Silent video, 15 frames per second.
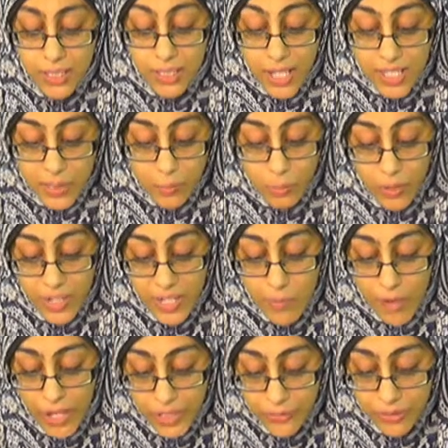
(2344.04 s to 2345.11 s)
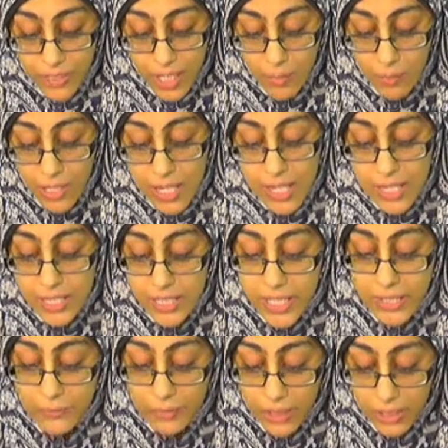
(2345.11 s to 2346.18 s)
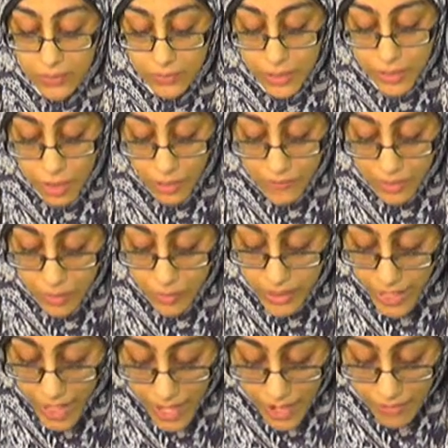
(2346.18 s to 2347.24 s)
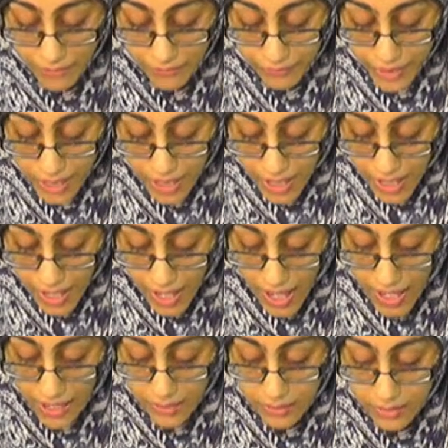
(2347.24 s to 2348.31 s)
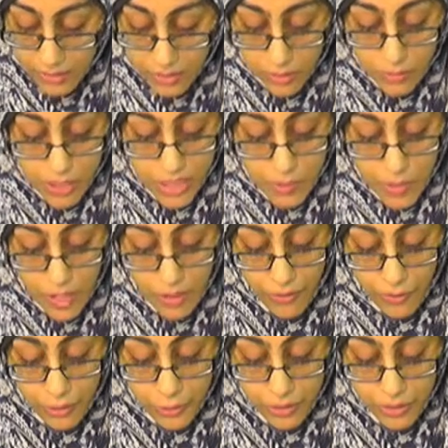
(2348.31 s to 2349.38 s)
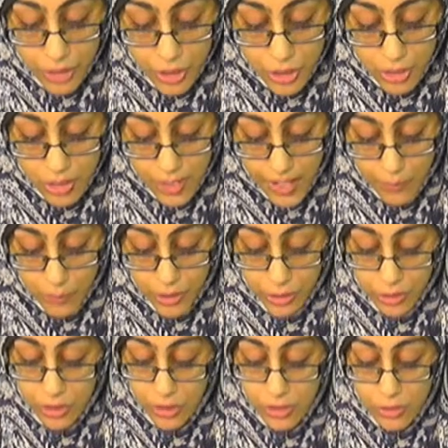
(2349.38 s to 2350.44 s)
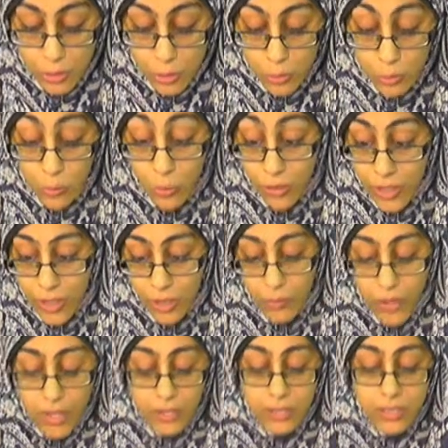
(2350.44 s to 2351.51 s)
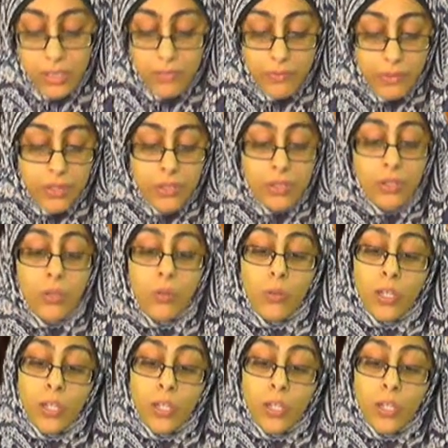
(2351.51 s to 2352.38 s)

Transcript: yes, pray namaz for them, seek forgiveness on their behalf, and respect their tradition and be good to their relatives. So